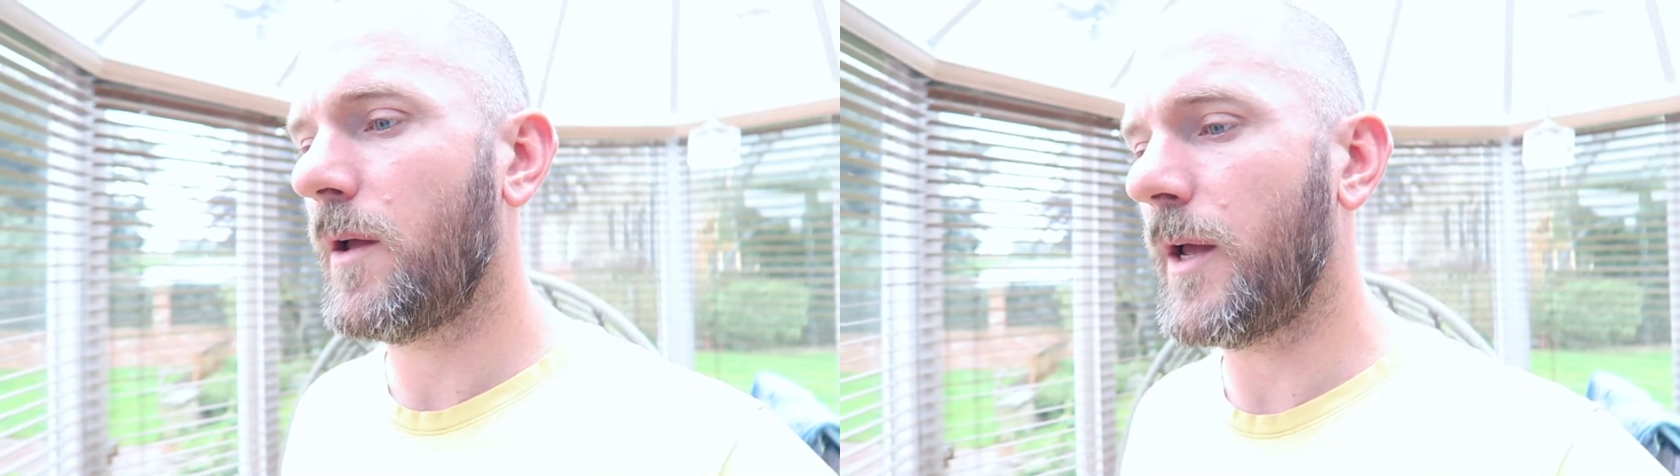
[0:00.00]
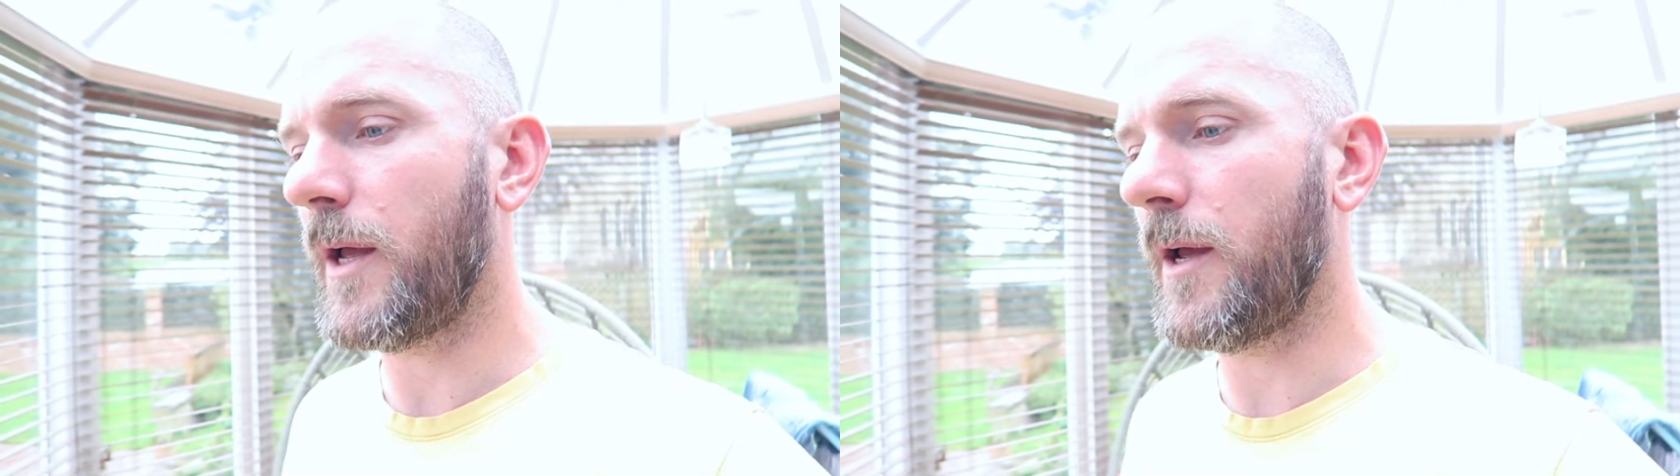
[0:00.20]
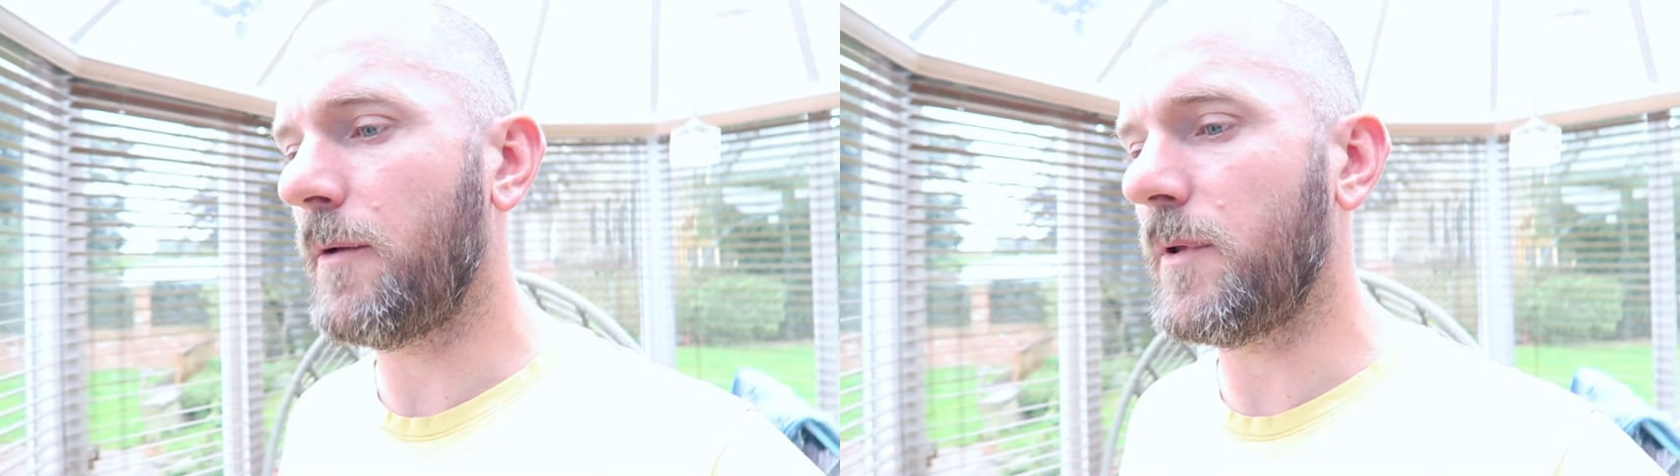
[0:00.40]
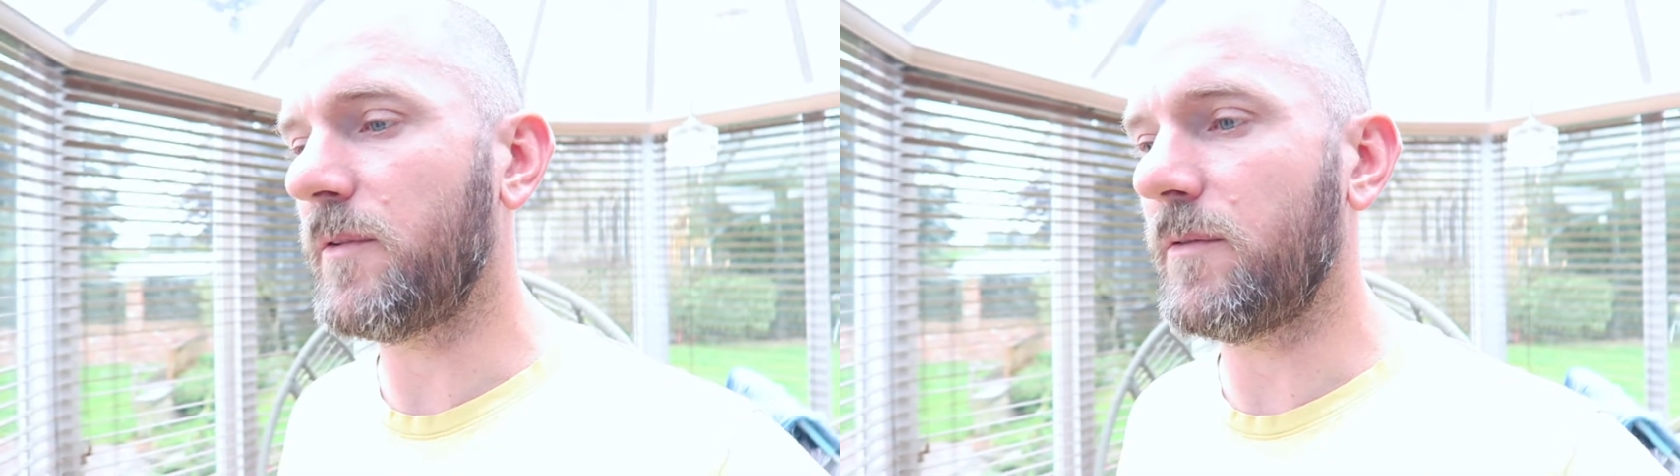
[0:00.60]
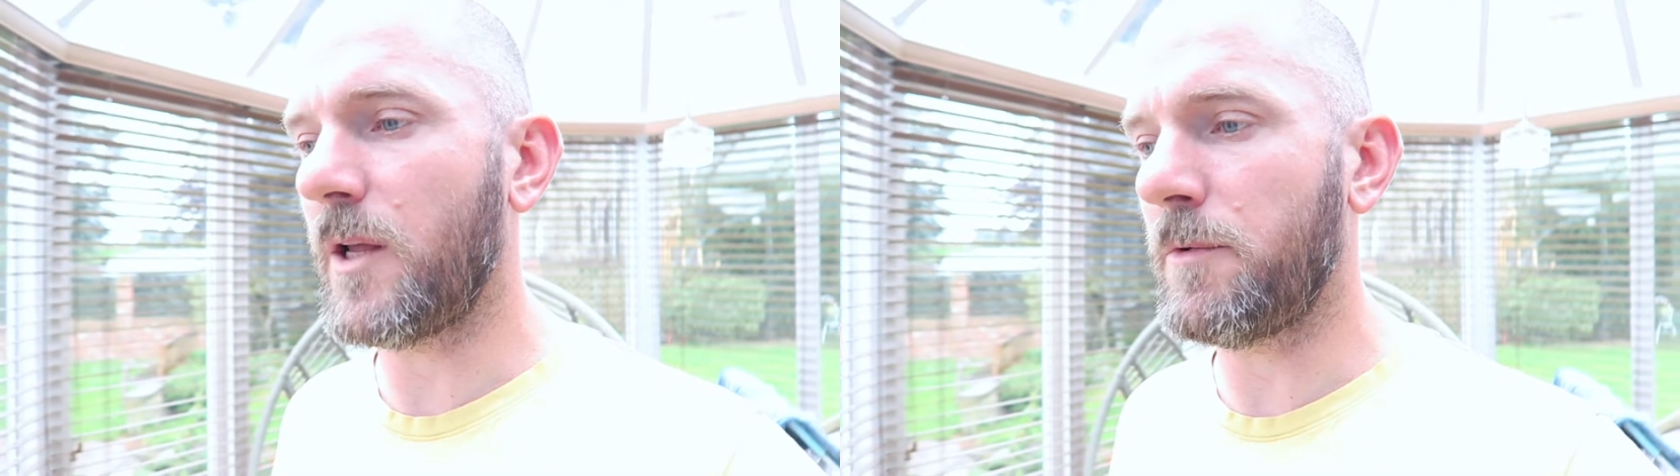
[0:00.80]

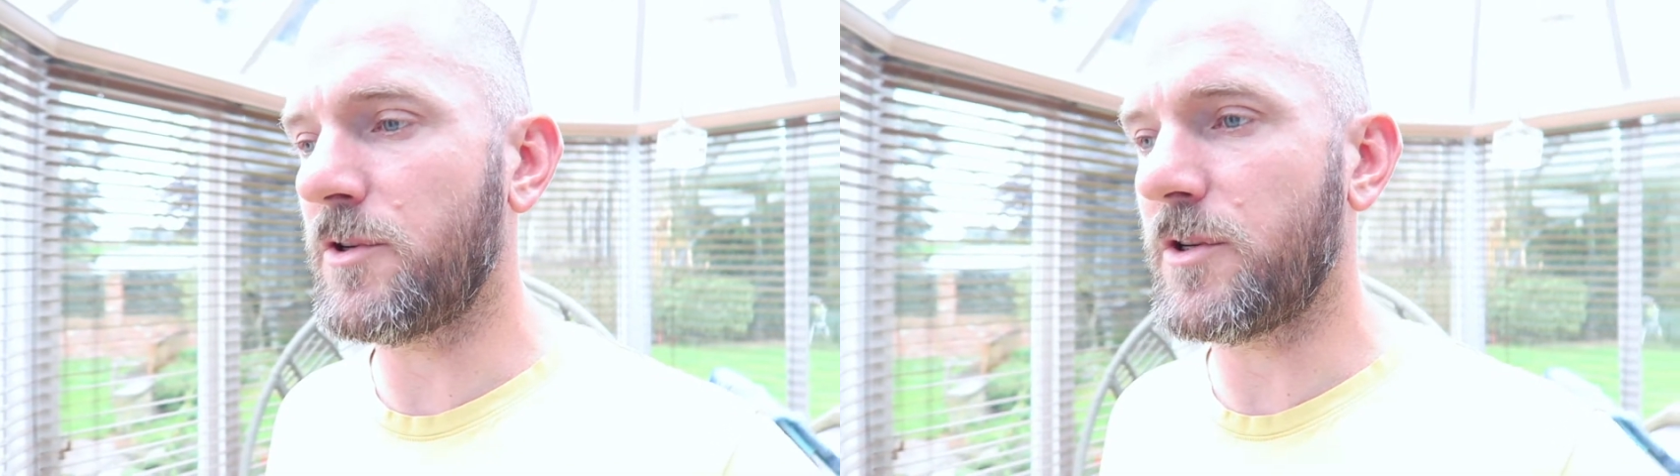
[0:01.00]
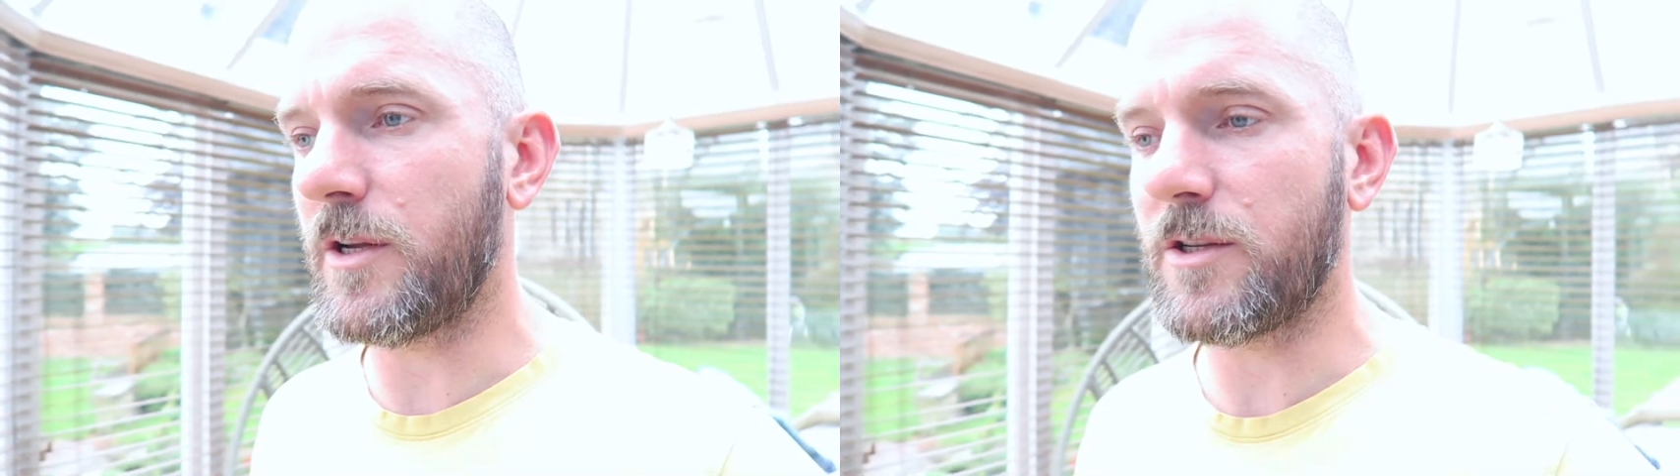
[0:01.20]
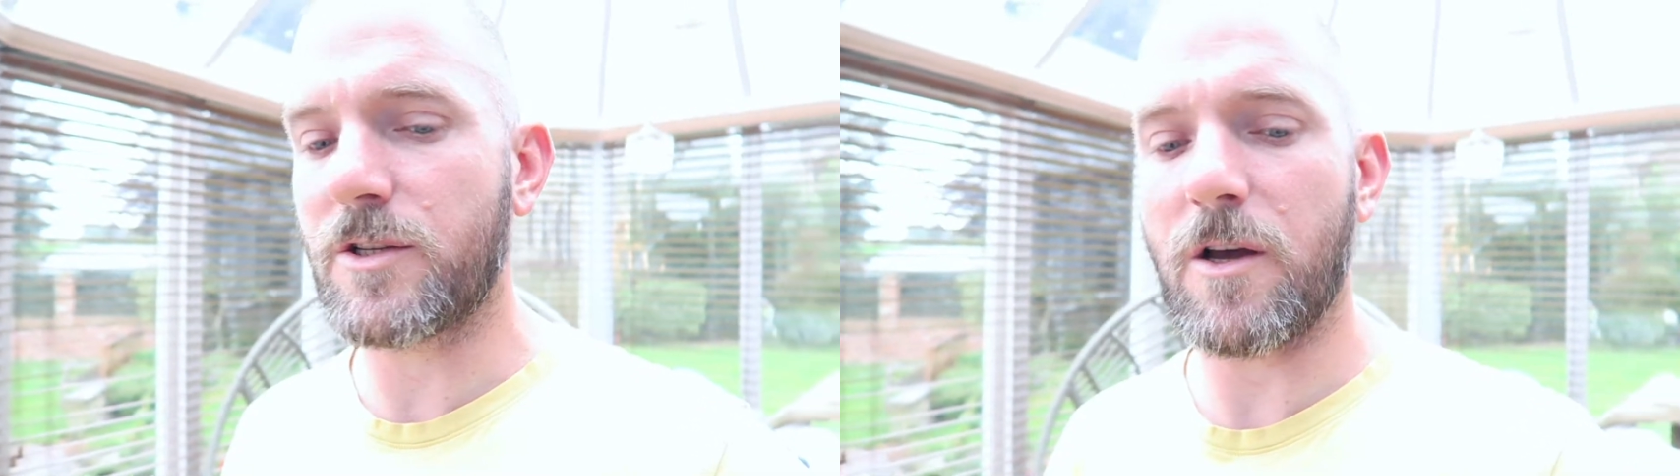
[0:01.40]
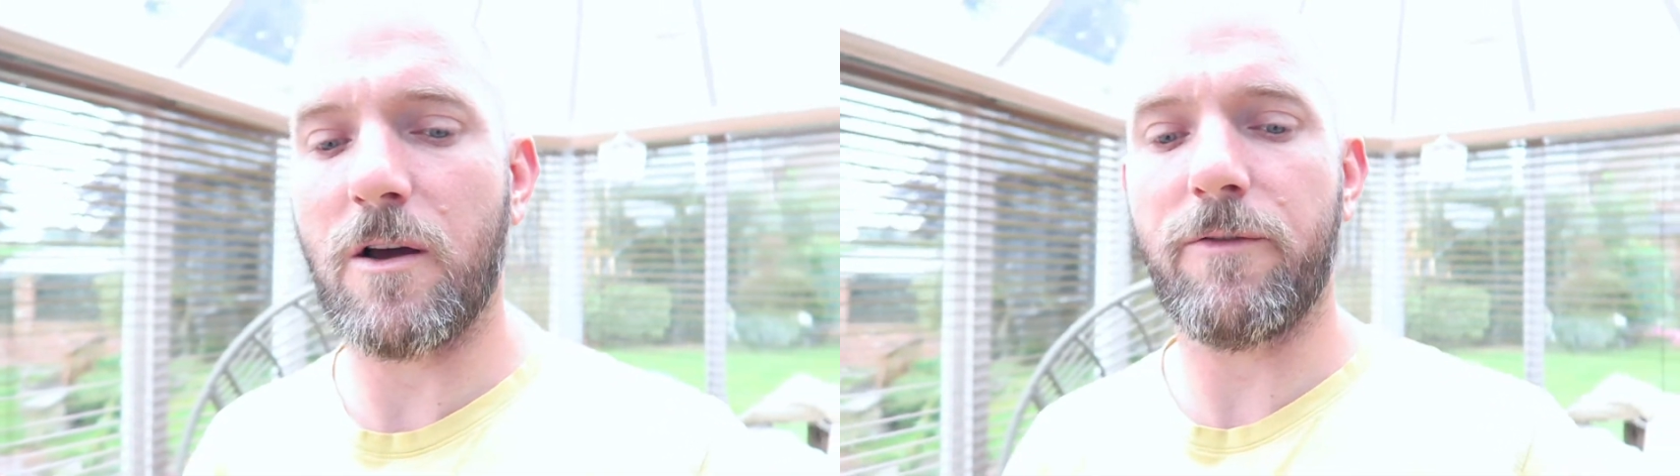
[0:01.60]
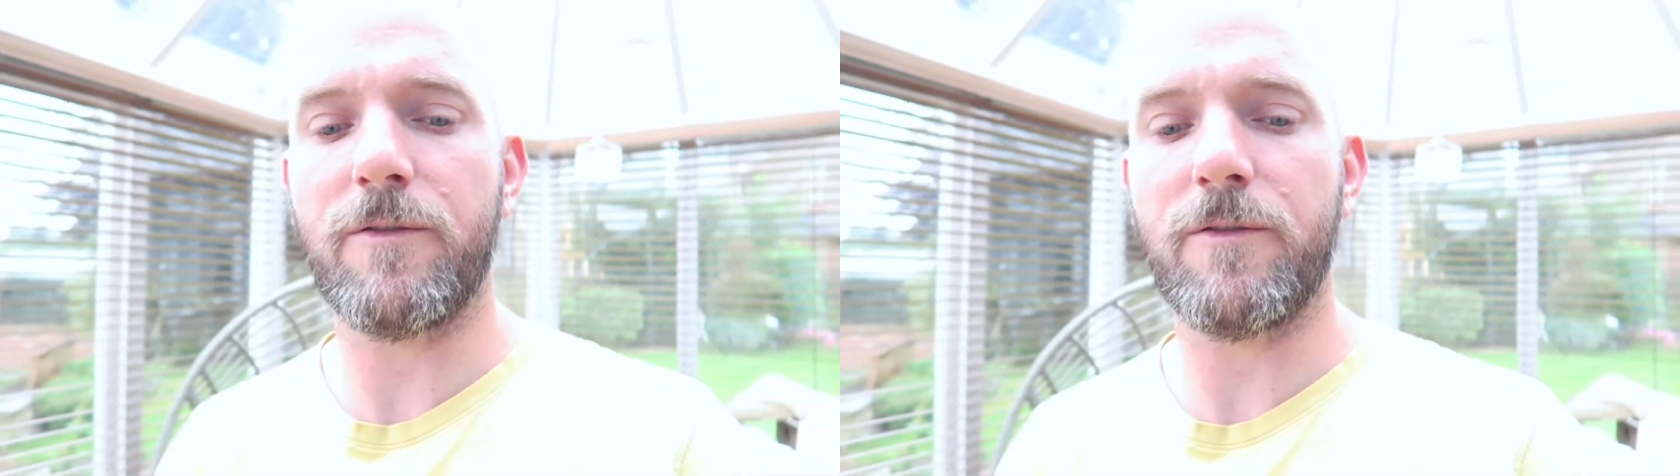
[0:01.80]
there's some damage to his stuff